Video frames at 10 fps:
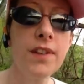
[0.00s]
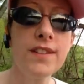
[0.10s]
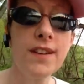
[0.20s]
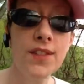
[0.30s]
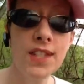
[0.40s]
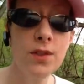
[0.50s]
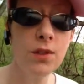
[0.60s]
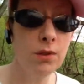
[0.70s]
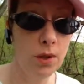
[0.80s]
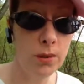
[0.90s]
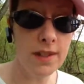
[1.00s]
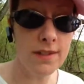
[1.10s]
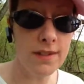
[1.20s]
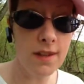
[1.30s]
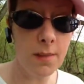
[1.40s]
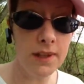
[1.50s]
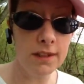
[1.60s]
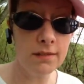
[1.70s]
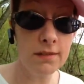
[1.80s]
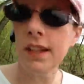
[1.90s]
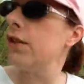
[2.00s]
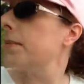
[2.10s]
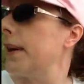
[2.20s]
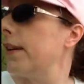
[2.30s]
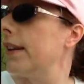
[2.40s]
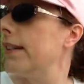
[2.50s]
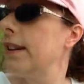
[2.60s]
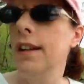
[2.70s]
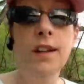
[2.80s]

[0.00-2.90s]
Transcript: the 17-year locust is coming here to Maryland.